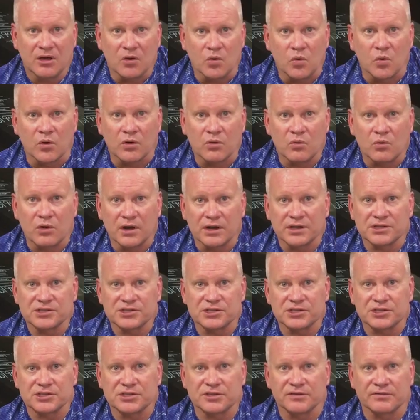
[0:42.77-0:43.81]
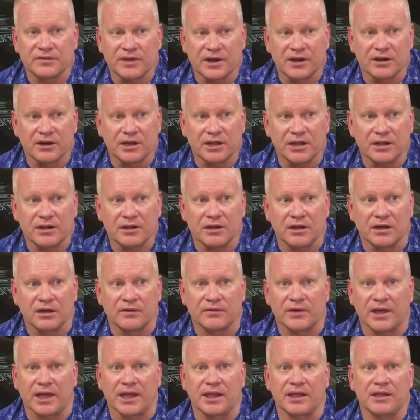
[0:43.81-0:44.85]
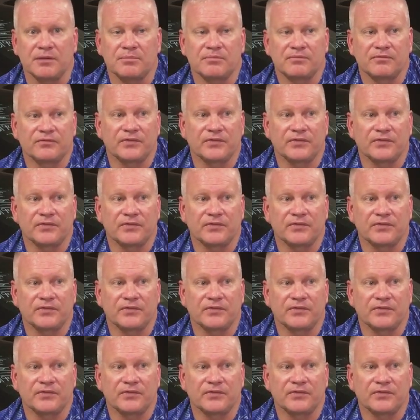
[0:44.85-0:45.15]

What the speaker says: or what is the severity of a